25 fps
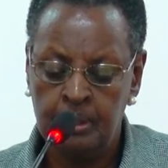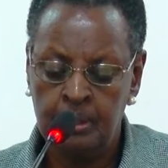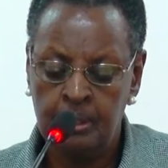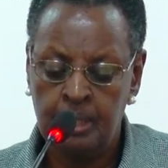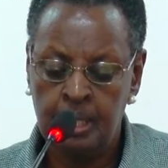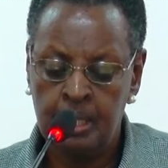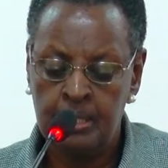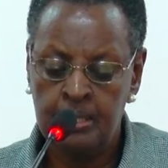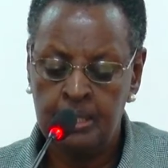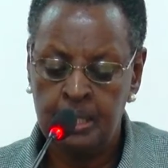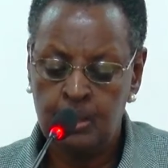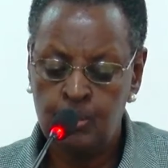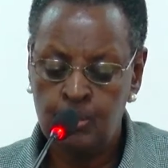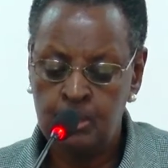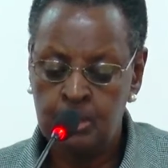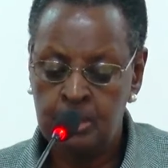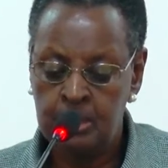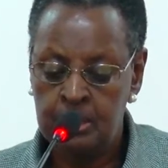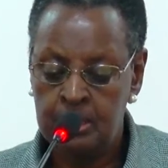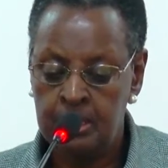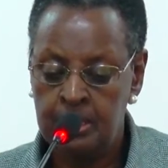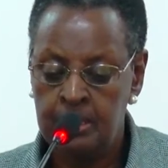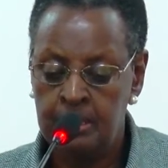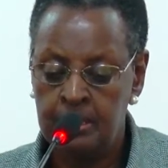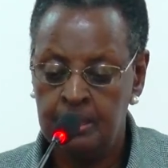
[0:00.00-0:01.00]
as I was
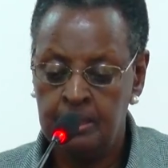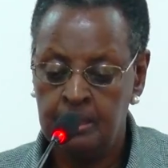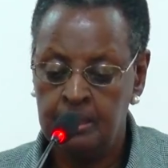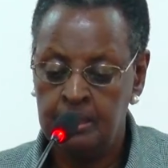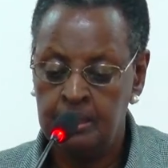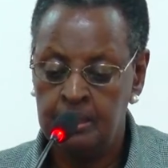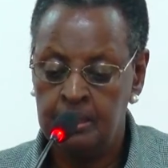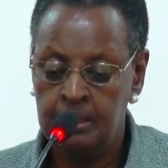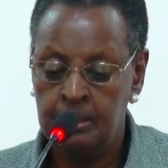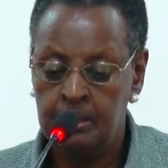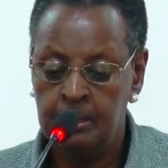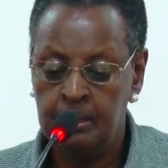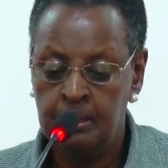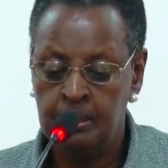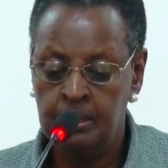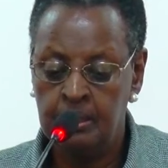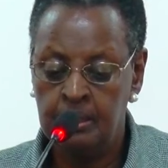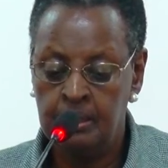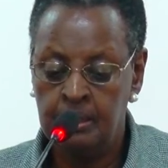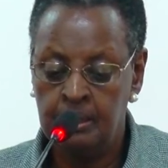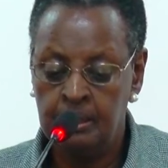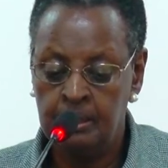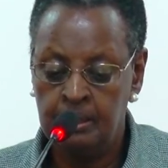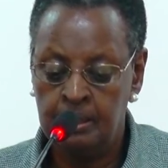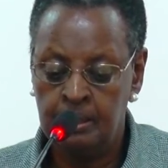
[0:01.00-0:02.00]
saying,
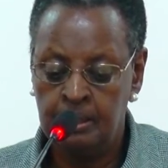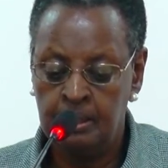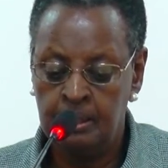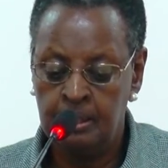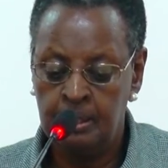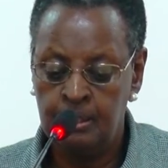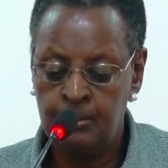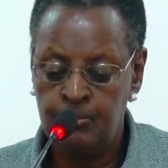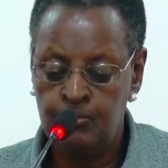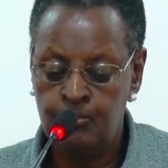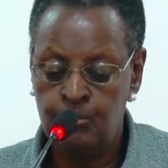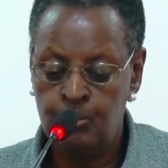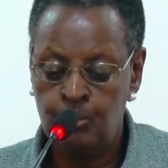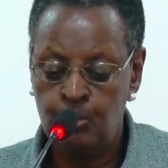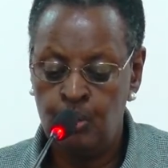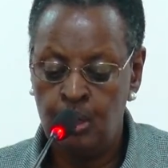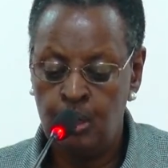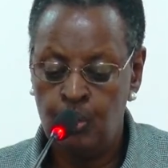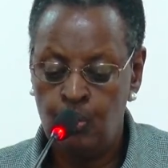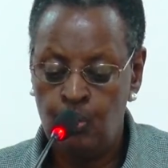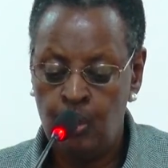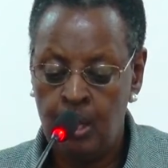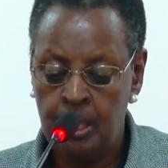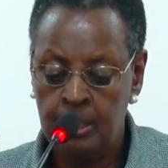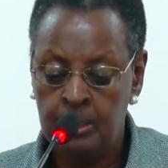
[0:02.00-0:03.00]
if we were
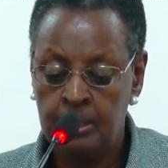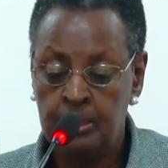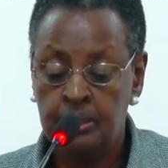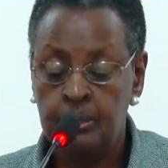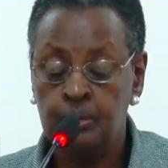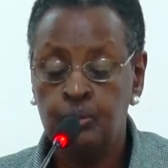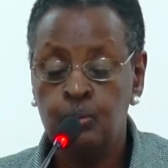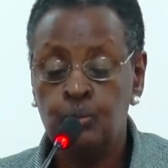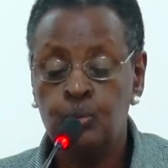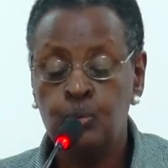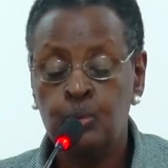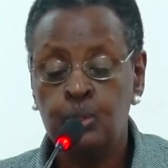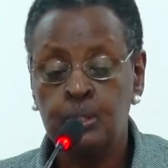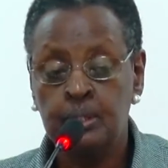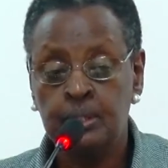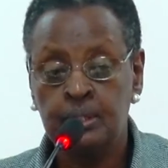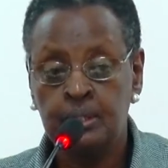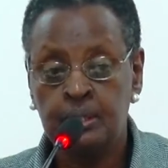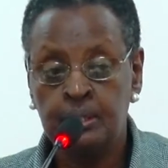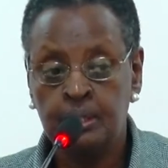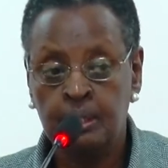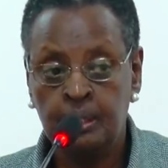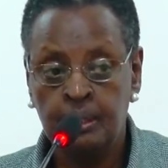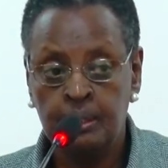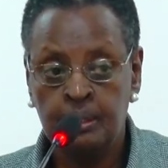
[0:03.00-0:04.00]
working with
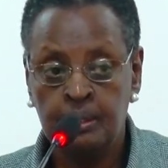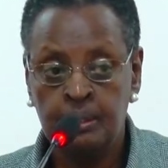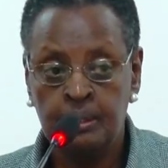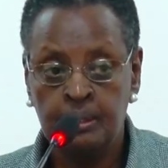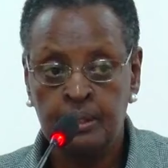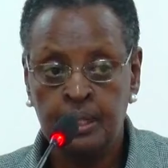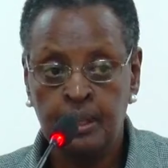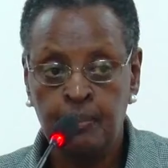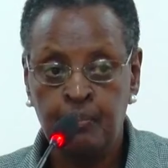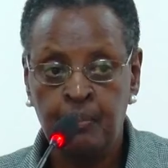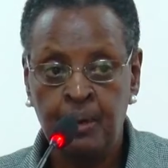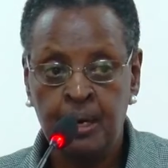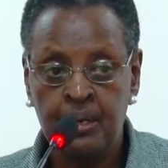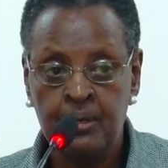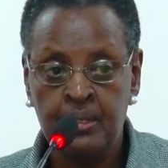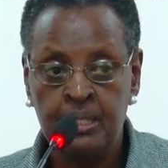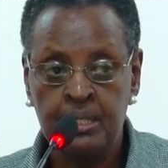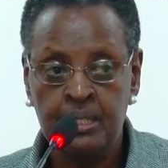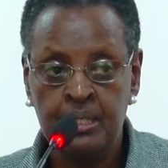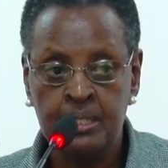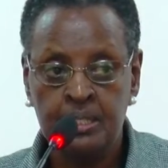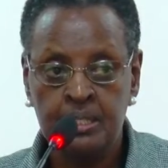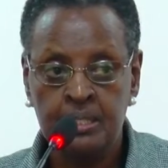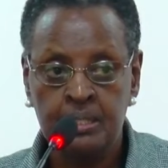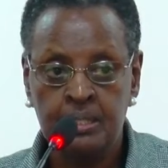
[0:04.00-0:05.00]
the
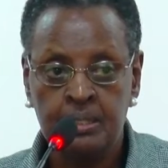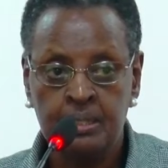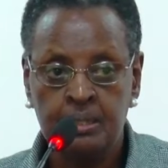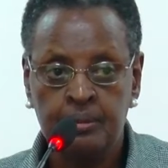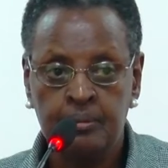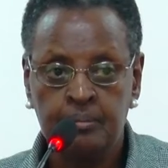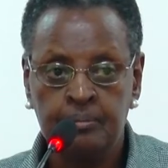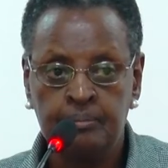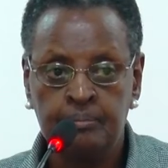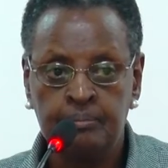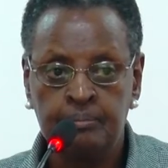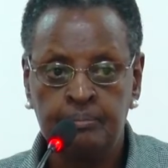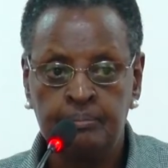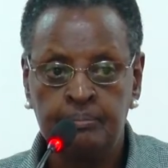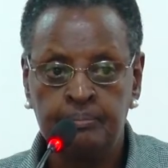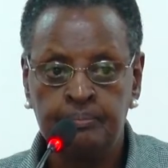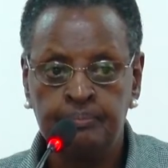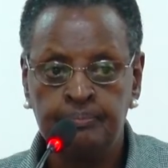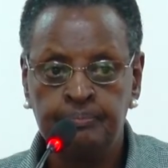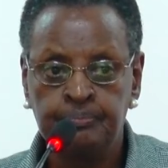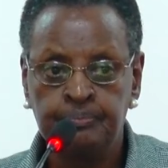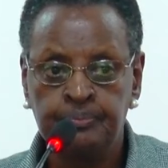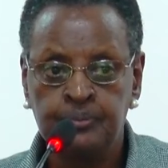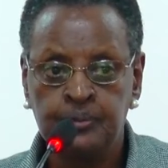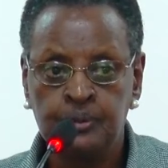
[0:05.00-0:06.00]
parents,
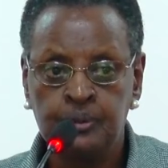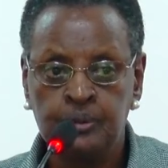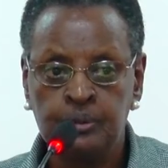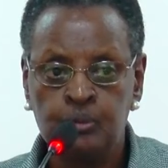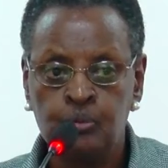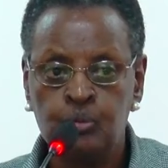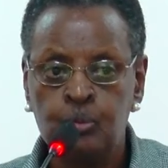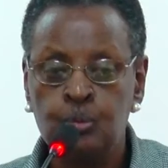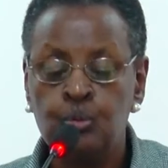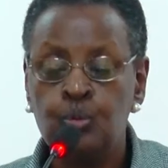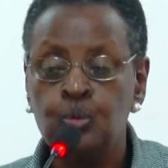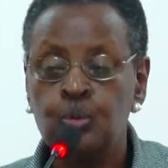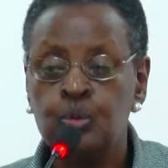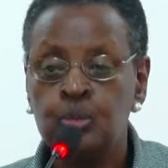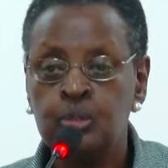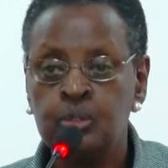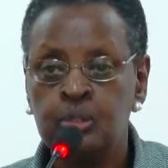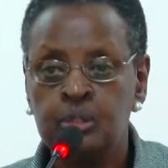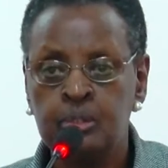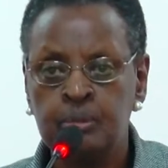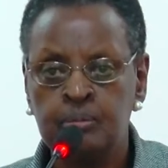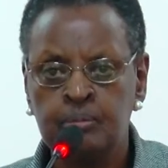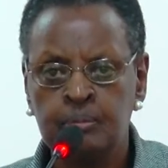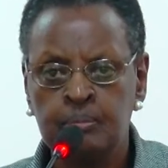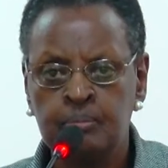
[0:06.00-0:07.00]
we would
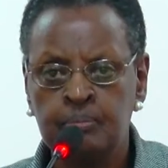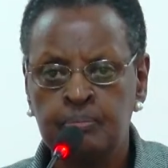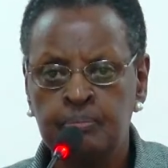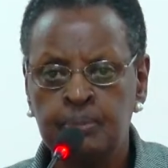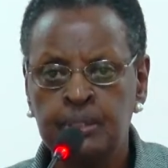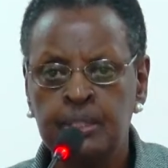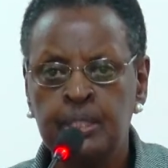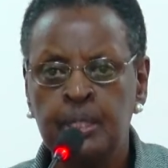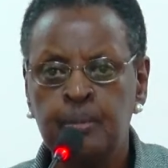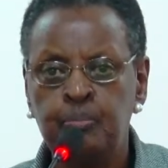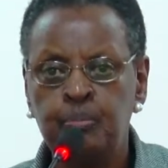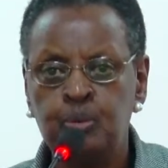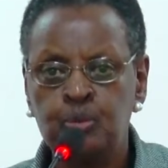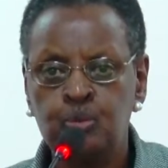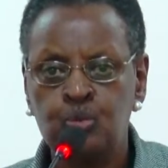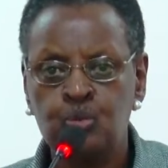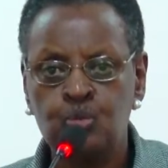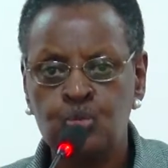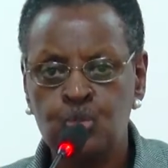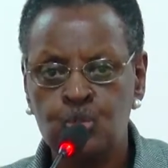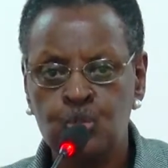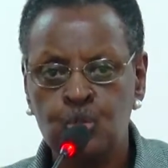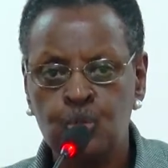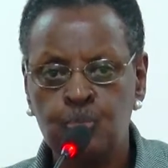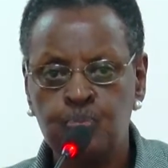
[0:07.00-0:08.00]
be able to
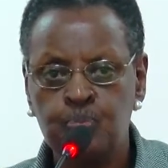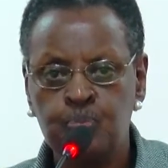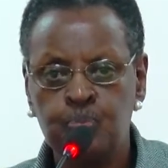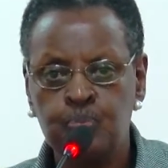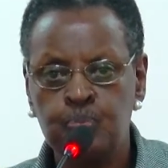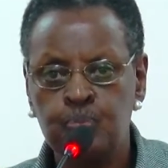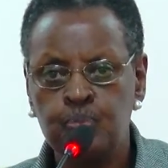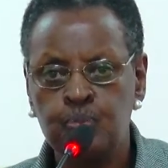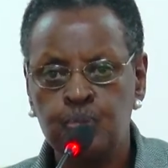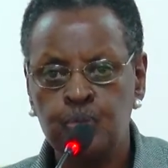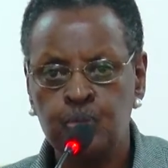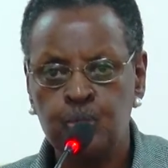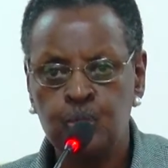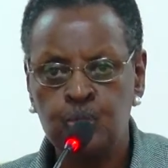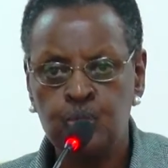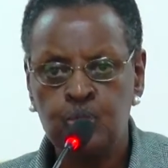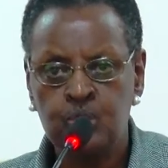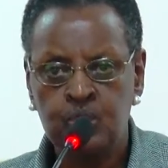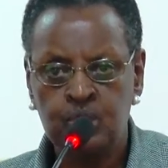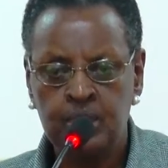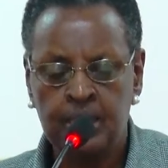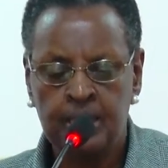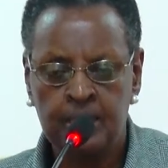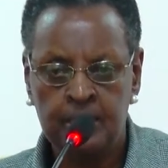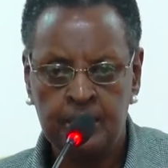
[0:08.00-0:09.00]
stop those
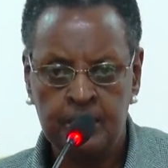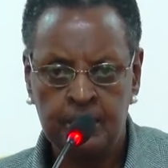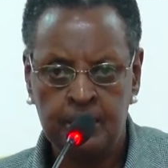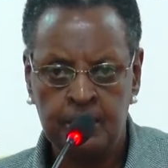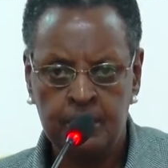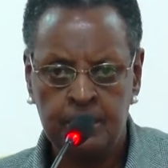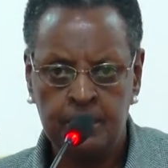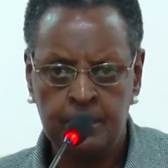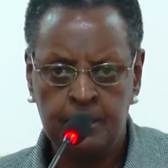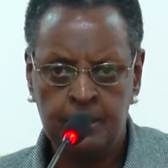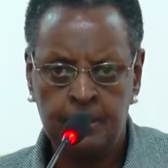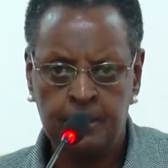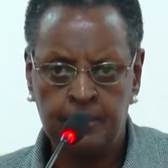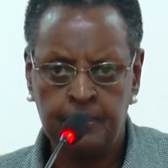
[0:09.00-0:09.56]
charges,